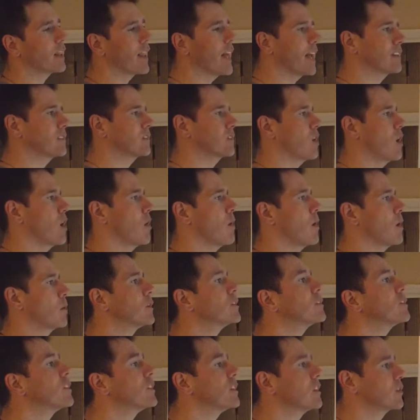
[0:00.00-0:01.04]
last time I
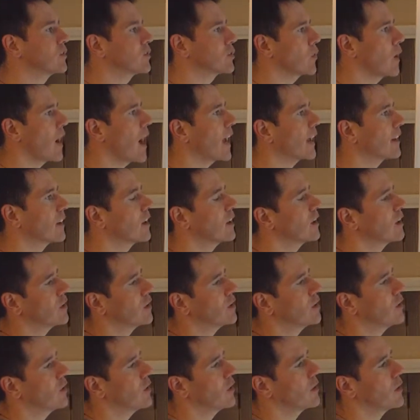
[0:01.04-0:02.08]
was at this track,
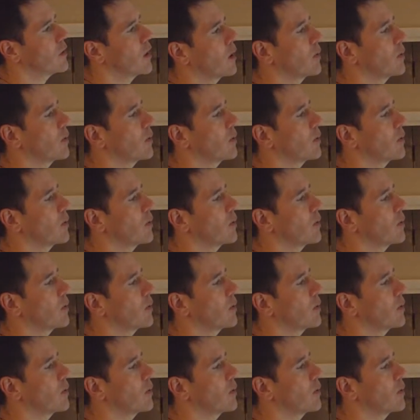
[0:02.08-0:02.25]
you know,